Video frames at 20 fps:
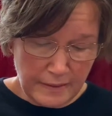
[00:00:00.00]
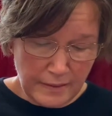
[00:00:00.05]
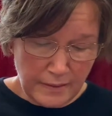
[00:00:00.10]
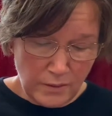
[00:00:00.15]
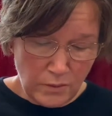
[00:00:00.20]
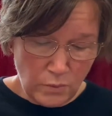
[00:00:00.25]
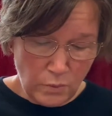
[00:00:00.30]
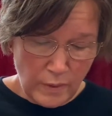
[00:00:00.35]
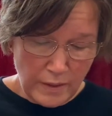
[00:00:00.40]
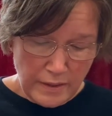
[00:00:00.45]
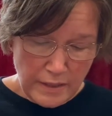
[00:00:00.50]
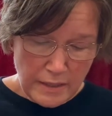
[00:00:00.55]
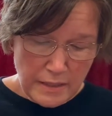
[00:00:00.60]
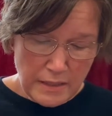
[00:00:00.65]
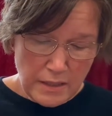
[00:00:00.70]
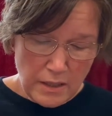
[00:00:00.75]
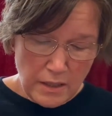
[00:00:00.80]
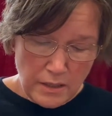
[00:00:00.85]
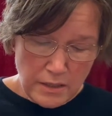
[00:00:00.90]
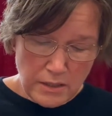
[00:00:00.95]
When the
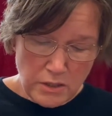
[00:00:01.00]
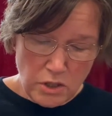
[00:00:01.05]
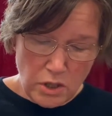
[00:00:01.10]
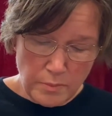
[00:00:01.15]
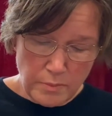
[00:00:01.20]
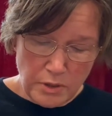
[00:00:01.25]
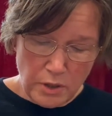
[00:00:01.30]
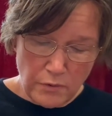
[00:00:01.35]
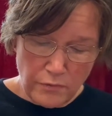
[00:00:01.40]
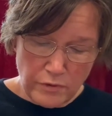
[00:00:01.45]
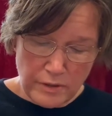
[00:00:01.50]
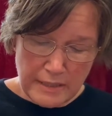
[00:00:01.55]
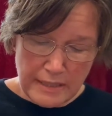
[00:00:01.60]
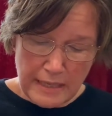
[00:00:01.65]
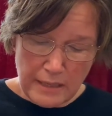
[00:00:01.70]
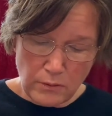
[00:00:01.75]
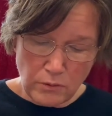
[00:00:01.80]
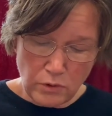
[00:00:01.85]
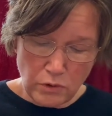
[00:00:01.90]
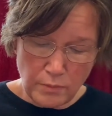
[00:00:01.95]
star stopped over a
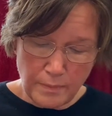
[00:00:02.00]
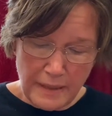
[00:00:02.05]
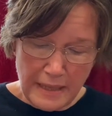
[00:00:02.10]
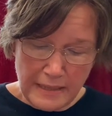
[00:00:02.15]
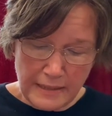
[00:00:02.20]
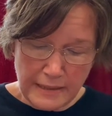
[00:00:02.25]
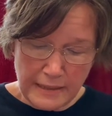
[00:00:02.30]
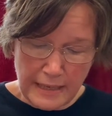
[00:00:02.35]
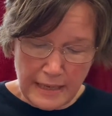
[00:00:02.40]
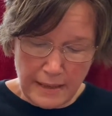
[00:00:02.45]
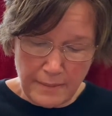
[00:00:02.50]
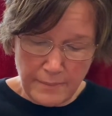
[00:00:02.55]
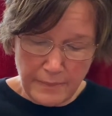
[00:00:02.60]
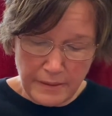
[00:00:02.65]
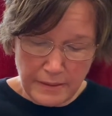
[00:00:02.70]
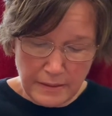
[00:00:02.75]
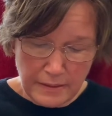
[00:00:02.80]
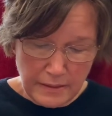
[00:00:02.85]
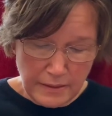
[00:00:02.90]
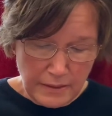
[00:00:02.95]
town called Bethlehem,
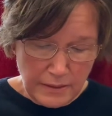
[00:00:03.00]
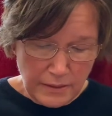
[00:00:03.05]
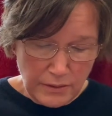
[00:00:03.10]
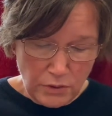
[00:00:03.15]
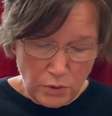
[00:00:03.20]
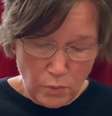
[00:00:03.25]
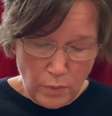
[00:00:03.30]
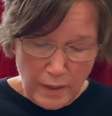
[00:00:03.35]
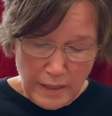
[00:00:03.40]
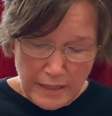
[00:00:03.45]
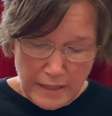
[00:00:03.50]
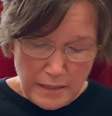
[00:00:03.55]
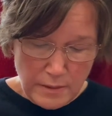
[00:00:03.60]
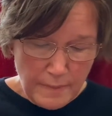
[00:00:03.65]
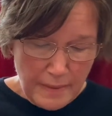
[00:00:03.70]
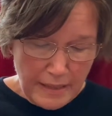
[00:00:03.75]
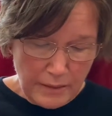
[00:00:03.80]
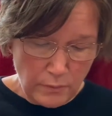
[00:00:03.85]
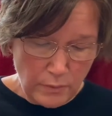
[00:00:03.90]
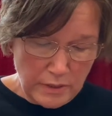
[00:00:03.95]
the wise
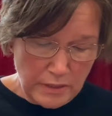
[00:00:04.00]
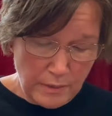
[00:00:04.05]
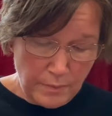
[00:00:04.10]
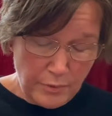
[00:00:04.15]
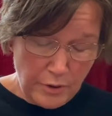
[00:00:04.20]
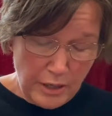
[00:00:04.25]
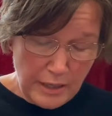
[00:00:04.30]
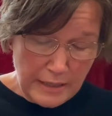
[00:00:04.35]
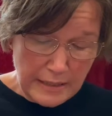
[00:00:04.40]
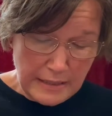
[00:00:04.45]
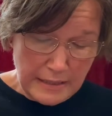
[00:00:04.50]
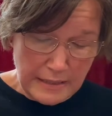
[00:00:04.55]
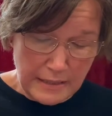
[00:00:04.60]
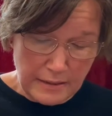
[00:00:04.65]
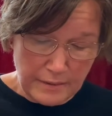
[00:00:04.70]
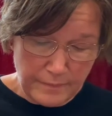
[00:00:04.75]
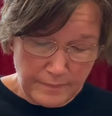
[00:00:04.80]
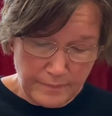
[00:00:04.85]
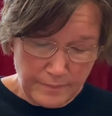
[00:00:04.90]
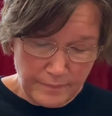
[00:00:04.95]
men were surprised.
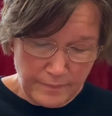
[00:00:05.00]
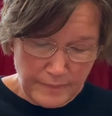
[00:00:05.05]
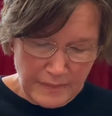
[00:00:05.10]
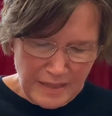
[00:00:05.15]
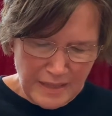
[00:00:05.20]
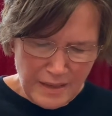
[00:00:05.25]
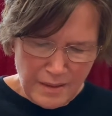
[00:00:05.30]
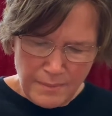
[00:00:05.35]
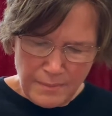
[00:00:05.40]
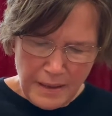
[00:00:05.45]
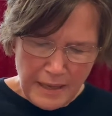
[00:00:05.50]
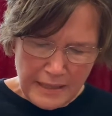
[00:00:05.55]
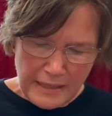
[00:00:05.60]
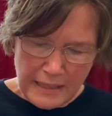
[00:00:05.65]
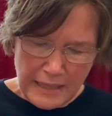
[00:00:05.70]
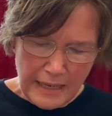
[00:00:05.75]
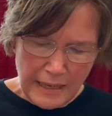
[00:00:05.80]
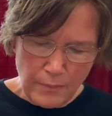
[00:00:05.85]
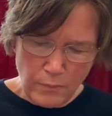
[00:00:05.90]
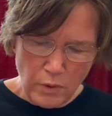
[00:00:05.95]

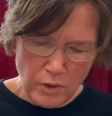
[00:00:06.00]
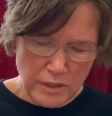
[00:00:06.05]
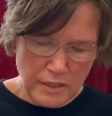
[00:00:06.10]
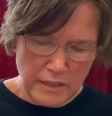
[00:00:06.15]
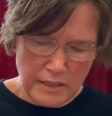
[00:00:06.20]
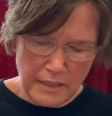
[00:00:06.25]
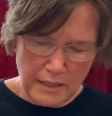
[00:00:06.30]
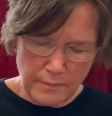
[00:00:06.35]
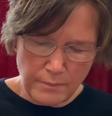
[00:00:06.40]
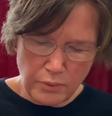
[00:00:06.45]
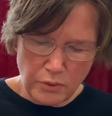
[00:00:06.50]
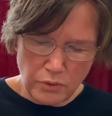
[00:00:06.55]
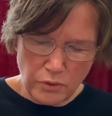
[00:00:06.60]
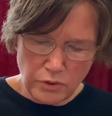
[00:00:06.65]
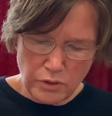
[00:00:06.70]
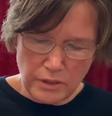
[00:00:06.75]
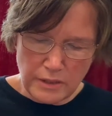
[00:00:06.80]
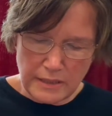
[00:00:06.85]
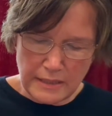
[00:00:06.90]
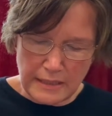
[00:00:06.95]
Bethlehem wasn't an
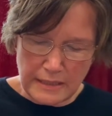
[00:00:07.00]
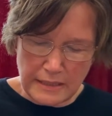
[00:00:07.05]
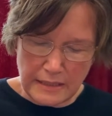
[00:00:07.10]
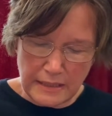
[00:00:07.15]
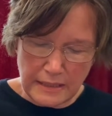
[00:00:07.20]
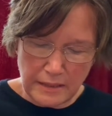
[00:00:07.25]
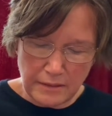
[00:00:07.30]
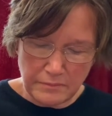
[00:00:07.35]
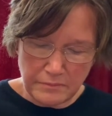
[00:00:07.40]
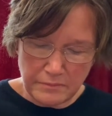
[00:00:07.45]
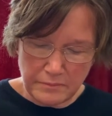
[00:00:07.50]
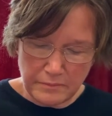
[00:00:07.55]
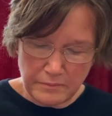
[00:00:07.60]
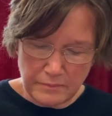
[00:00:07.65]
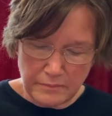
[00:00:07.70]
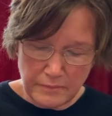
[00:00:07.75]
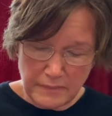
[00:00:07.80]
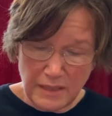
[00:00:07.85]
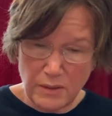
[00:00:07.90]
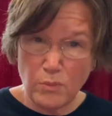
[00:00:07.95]
important city.
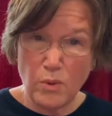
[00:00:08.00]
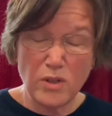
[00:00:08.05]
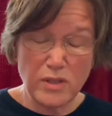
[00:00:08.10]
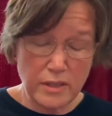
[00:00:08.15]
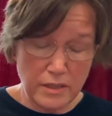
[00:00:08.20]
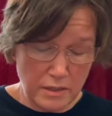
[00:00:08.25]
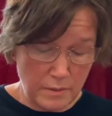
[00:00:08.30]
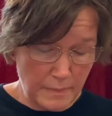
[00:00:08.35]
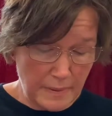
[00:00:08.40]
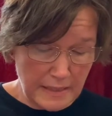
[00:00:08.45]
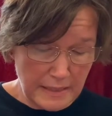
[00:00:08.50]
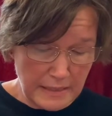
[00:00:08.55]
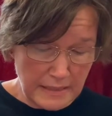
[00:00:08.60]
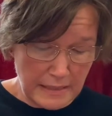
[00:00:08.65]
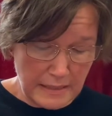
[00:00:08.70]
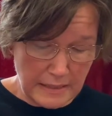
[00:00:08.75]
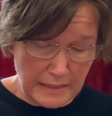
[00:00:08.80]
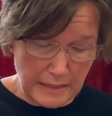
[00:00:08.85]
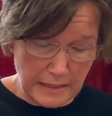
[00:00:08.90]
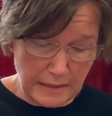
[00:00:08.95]
It wasn't a big
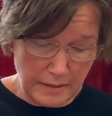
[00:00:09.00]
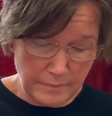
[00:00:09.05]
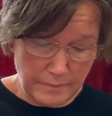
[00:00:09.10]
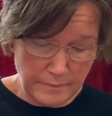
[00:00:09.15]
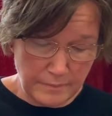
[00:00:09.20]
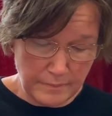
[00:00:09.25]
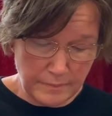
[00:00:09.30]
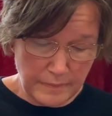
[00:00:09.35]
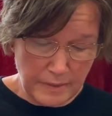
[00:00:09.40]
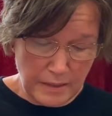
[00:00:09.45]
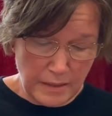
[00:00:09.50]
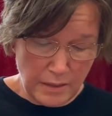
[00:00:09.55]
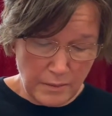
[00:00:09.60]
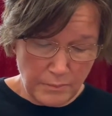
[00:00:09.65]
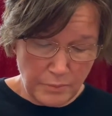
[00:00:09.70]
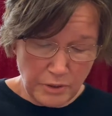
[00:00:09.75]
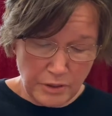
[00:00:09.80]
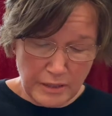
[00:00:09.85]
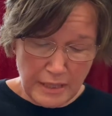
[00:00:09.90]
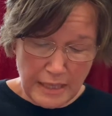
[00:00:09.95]
city.
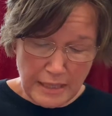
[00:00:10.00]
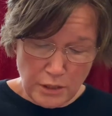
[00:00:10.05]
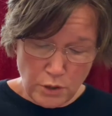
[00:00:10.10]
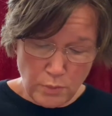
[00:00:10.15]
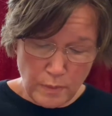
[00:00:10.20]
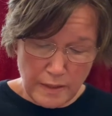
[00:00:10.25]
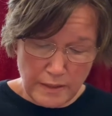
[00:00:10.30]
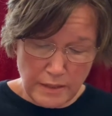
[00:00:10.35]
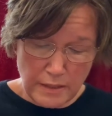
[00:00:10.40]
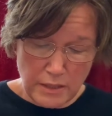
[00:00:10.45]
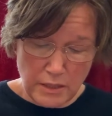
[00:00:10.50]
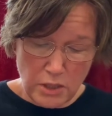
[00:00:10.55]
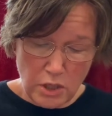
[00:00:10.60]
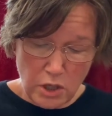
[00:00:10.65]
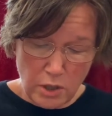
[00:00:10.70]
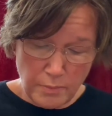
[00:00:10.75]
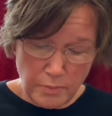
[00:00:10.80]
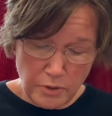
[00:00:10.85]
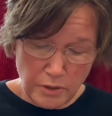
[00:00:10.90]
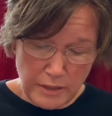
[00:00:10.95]
But that's where the star
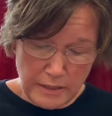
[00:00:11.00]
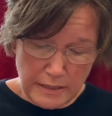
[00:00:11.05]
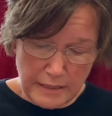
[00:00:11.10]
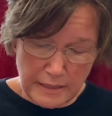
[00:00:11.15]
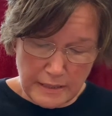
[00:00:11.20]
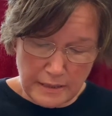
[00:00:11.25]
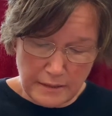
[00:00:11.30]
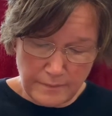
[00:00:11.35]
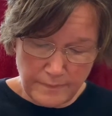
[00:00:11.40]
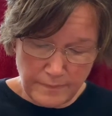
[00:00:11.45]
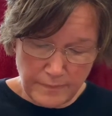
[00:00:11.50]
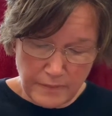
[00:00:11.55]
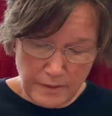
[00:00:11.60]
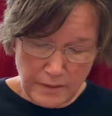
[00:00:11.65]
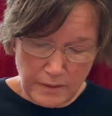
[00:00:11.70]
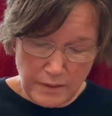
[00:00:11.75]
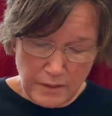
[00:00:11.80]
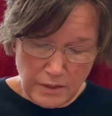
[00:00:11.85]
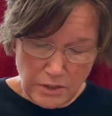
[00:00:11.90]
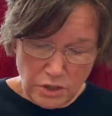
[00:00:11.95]
pointed,
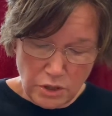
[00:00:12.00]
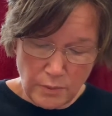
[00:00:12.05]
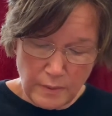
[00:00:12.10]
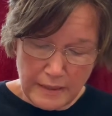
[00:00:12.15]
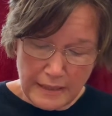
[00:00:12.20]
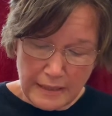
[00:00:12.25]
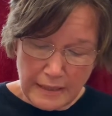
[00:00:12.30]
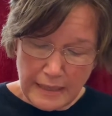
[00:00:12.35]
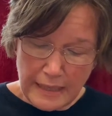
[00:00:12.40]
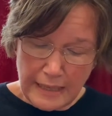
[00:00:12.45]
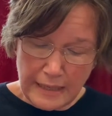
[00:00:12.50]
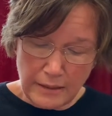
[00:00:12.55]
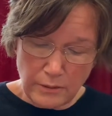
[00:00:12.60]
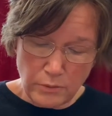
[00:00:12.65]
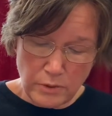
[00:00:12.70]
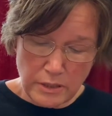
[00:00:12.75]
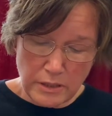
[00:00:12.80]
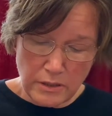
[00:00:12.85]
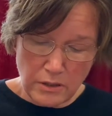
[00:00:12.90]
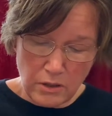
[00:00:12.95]
to a little
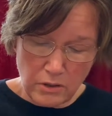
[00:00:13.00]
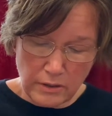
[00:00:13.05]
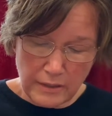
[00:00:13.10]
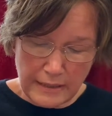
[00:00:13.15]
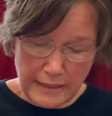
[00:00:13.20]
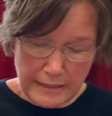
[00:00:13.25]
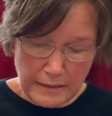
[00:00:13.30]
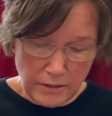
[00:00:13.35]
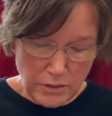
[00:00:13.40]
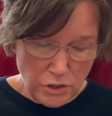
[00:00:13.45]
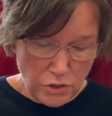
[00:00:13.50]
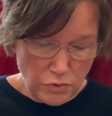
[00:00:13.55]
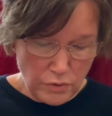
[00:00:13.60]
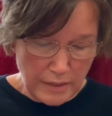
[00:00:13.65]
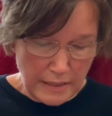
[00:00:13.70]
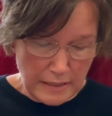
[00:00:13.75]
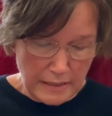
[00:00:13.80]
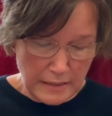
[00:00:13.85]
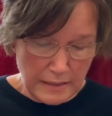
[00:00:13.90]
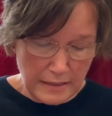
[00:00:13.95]
house on a little
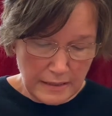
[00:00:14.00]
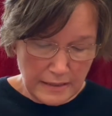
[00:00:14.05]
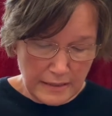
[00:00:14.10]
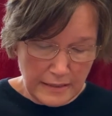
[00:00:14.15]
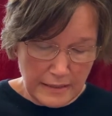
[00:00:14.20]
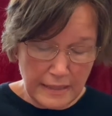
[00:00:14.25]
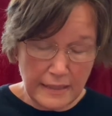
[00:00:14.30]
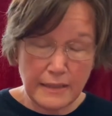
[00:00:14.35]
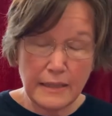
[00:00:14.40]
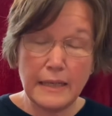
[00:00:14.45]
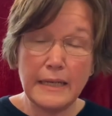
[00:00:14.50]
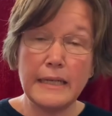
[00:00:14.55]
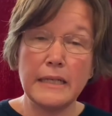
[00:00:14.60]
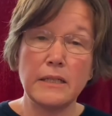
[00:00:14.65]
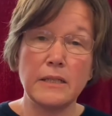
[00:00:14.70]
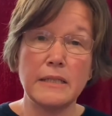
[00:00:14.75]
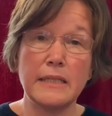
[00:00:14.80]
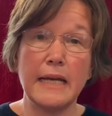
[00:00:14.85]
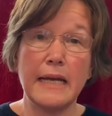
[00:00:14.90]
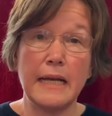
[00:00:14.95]
street in the
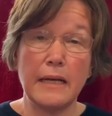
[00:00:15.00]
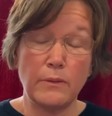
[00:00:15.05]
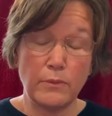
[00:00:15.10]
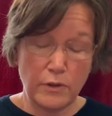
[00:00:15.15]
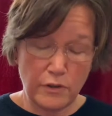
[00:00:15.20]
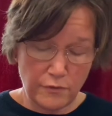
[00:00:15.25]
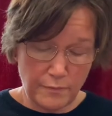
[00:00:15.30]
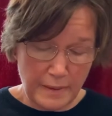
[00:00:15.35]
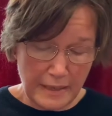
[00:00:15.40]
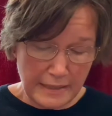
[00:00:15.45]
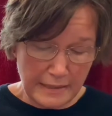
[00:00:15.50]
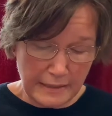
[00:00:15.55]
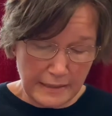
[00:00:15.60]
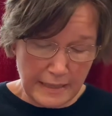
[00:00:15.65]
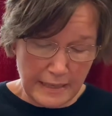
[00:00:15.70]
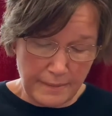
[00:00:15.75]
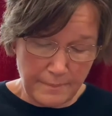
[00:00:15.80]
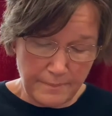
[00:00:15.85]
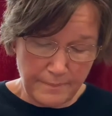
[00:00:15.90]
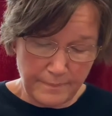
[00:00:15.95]
little town of Bethlehem.